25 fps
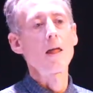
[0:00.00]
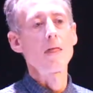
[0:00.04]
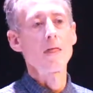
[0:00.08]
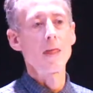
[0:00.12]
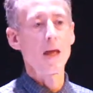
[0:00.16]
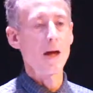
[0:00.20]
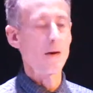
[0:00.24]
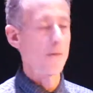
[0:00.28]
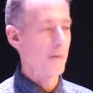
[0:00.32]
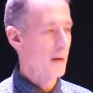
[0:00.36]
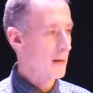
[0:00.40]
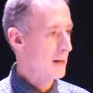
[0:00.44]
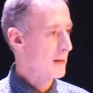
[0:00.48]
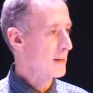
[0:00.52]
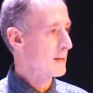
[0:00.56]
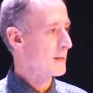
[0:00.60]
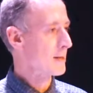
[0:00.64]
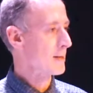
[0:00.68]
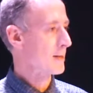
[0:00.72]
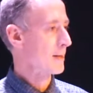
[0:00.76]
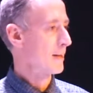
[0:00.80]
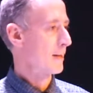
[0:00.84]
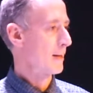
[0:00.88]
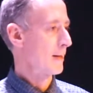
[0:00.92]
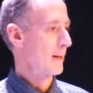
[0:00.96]
there
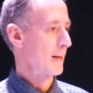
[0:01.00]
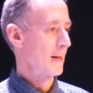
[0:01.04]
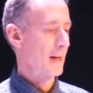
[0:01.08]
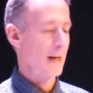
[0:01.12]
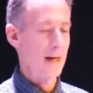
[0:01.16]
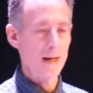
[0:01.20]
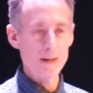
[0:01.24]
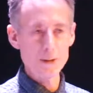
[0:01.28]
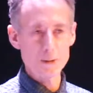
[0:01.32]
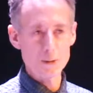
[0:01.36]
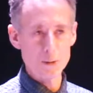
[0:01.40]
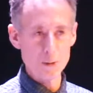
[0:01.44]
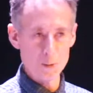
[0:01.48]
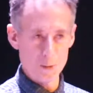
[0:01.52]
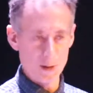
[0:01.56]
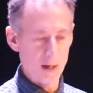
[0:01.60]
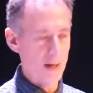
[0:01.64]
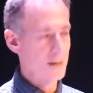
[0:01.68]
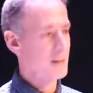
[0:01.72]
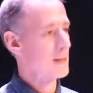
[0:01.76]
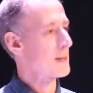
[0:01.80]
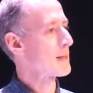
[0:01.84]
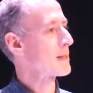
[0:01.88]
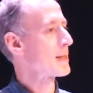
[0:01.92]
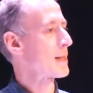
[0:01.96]
is, in
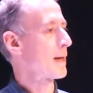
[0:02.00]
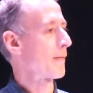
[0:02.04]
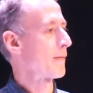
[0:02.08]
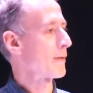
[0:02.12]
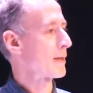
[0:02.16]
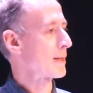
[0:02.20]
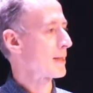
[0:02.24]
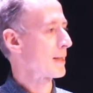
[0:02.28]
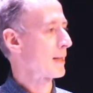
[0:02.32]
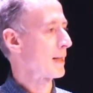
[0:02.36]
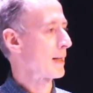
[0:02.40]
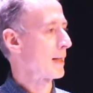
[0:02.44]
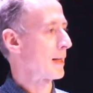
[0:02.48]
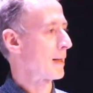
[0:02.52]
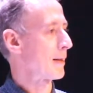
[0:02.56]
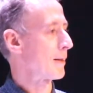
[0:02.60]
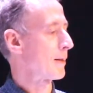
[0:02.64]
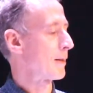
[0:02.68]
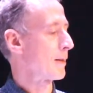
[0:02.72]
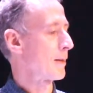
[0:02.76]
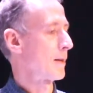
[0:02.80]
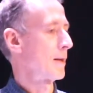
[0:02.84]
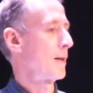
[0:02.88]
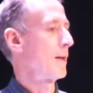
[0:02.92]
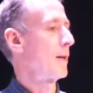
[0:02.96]

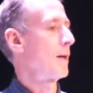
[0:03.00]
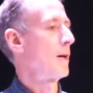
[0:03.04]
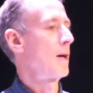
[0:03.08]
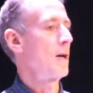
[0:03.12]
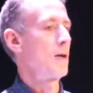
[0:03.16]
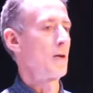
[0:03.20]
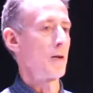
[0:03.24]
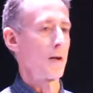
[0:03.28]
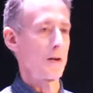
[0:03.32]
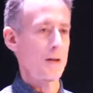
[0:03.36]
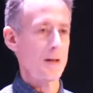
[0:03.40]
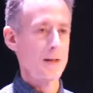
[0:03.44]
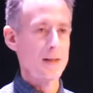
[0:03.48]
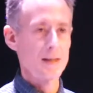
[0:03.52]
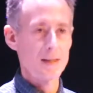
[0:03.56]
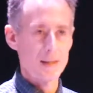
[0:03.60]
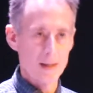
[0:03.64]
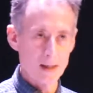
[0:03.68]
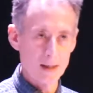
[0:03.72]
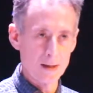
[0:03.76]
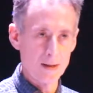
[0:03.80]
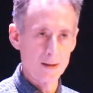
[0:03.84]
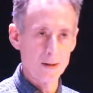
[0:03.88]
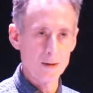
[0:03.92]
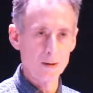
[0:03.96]
2017, not a
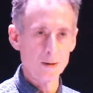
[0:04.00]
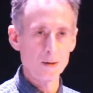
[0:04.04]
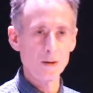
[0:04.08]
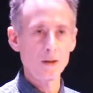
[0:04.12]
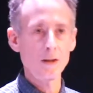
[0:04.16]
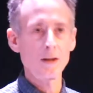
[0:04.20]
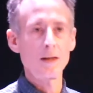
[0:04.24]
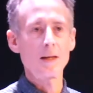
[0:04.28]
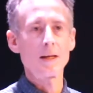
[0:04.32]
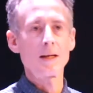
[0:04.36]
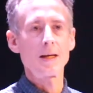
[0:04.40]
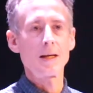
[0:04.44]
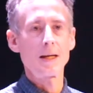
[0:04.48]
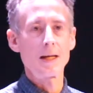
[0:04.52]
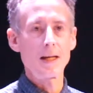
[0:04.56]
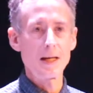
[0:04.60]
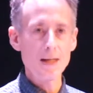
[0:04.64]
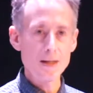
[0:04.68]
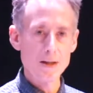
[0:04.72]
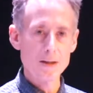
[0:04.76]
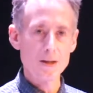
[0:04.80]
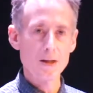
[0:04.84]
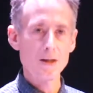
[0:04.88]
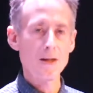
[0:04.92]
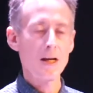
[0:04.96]
single
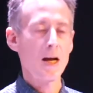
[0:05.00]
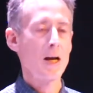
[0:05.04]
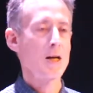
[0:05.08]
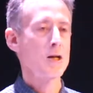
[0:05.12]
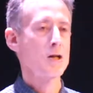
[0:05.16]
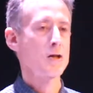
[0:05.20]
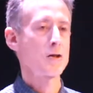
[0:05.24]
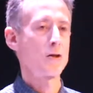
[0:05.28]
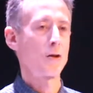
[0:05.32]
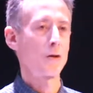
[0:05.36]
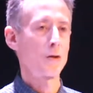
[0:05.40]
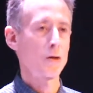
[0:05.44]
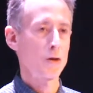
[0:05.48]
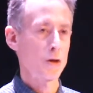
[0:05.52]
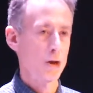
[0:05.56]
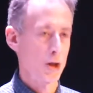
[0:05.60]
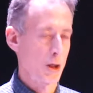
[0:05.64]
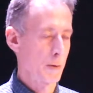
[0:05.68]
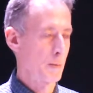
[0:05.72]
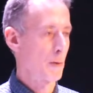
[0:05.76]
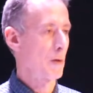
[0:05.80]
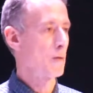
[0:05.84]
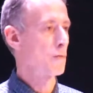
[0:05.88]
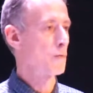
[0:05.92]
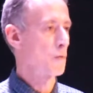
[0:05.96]
international
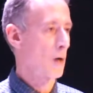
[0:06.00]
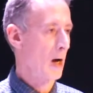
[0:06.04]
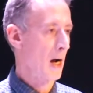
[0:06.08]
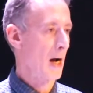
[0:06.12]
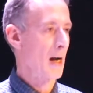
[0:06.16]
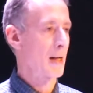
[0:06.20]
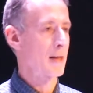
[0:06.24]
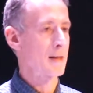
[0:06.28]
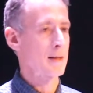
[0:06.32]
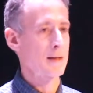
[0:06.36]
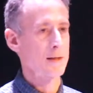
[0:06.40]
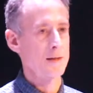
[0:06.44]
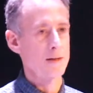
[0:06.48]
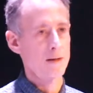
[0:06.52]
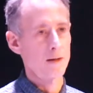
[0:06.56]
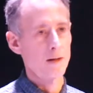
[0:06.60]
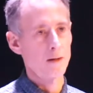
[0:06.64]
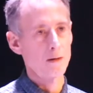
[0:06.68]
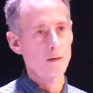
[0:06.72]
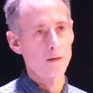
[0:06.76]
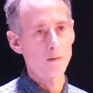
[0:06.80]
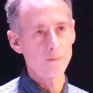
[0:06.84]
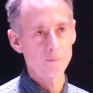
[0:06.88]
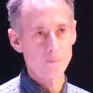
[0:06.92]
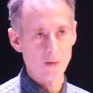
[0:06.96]
human rights
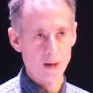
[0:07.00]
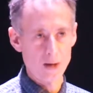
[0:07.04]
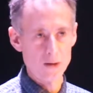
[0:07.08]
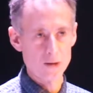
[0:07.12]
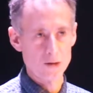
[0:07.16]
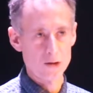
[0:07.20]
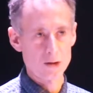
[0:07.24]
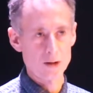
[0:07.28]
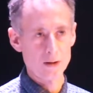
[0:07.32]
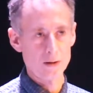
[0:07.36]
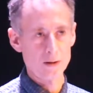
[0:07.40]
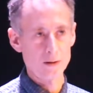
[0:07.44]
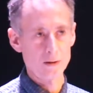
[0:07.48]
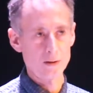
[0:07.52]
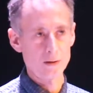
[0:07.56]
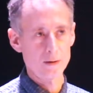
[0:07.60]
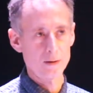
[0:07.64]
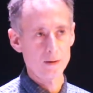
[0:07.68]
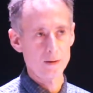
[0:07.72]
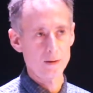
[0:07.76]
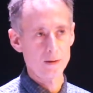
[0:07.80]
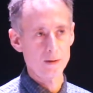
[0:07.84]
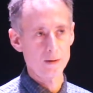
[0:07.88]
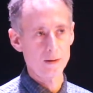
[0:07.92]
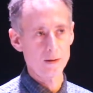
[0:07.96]
convention
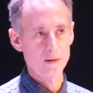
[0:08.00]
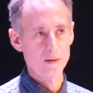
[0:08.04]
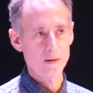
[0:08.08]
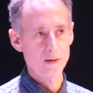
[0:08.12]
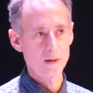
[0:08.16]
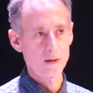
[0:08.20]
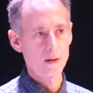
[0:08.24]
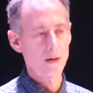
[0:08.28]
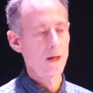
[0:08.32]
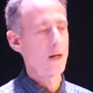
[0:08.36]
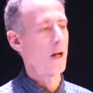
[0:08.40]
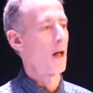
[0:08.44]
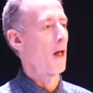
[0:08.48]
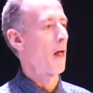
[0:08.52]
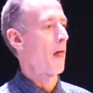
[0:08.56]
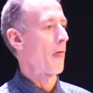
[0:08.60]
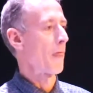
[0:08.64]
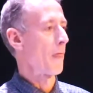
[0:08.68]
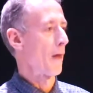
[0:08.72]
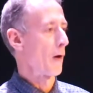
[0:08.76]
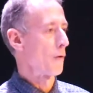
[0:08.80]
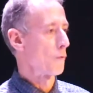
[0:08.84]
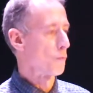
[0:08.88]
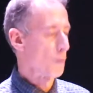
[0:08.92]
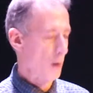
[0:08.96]

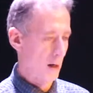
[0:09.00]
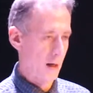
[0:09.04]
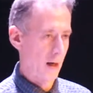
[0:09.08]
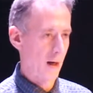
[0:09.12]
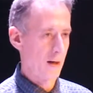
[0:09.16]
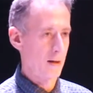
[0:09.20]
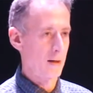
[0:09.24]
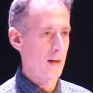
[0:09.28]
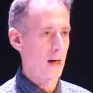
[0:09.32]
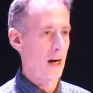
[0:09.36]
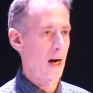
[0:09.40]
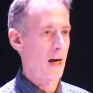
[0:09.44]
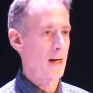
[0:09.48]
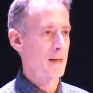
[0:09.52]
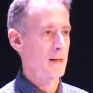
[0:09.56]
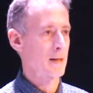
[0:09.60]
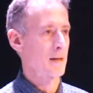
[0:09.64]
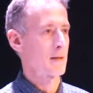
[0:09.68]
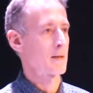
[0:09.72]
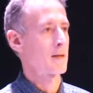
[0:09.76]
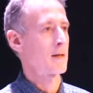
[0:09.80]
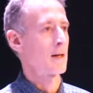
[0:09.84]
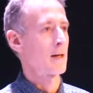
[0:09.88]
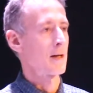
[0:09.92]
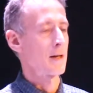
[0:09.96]
that
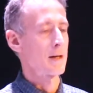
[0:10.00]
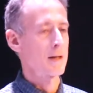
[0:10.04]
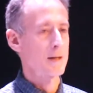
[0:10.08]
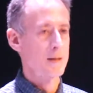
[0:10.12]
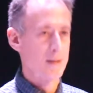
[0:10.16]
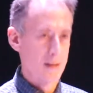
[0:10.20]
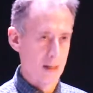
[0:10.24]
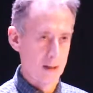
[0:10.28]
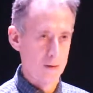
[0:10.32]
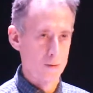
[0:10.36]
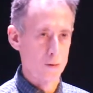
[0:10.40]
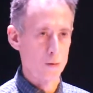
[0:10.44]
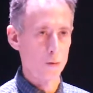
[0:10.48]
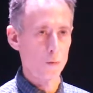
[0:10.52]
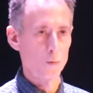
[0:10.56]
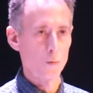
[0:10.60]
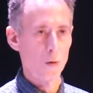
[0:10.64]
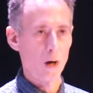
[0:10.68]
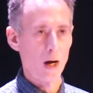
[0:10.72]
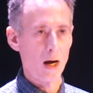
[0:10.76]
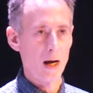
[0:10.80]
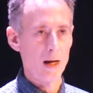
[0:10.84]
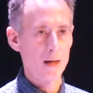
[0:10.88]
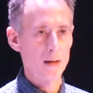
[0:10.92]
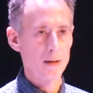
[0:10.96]
recognizes sexual
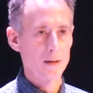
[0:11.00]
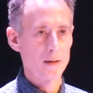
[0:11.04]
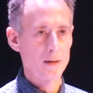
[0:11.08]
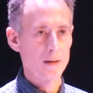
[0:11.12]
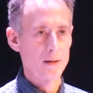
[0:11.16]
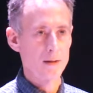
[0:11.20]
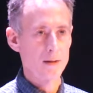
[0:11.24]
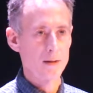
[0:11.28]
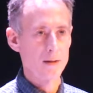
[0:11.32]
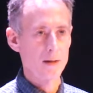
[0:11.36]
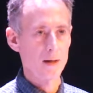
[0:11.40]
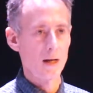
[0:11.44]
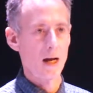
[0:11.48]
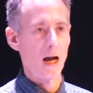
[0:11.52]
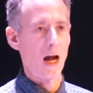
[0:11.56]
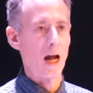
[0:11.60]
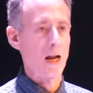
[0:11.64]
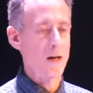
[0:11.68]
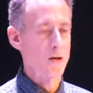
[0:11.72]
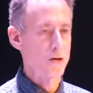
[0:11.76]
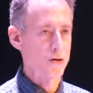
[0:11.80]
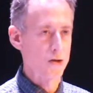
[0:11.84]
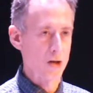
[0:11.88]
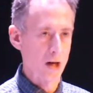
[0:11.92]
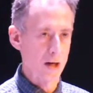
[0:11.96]
rights
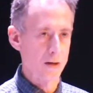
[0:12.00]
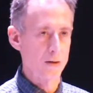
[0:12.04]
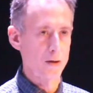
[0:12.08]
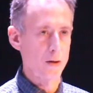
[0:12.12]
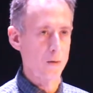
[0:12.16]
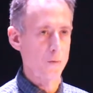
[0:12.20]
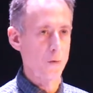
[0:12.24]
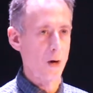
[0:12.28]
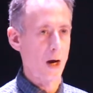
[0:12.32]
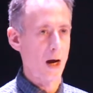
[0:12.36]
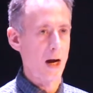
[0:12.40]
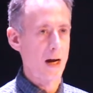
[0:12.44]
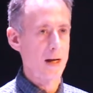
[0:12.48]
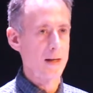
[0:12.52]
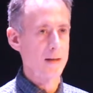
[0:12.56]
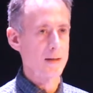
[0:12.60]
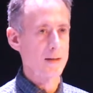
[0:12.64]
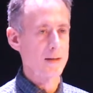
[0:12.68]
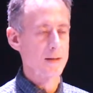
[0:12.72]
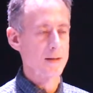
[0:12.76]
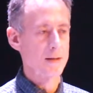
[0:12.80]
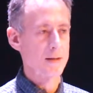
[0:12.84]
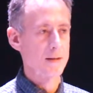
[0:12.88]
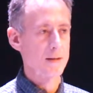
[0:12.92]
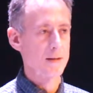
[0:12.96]
and gender
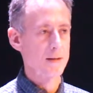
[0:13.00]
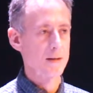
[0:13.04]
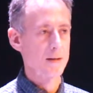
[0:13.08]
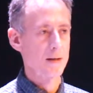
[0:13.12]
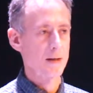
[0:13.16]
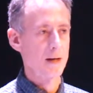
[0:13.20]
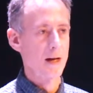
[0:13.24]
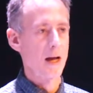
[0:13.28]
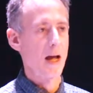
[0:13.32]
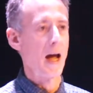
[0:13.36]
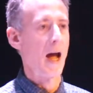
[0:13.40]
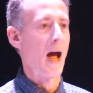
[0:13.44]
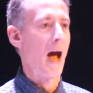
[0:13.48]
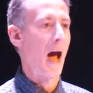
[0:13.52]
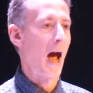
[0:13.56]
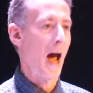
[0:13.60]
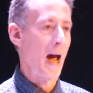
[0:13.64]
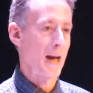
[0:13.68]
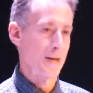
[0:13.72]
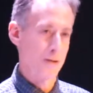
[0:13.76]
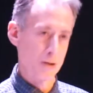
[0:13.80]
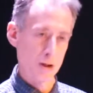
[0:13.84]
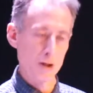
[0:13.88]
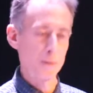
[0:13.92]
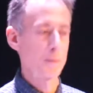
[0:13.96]
rights
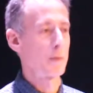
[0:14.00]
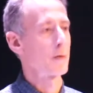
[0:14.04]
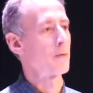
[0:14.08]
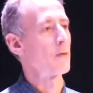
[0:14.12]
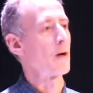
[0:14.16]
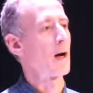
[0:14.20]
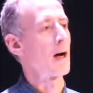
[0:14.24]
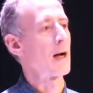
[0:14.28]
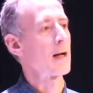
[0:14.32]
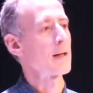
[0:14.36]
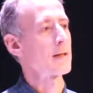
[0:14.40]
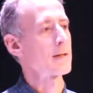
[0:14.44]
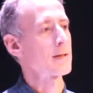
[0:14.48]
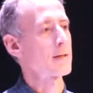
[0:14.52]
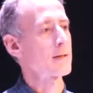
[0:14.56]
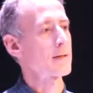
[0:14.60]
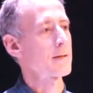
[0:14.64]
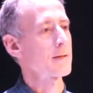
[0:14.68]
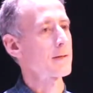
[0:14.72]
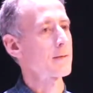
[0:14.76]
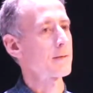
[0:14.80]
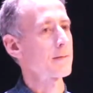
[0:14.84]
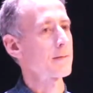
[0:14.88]
as human rights.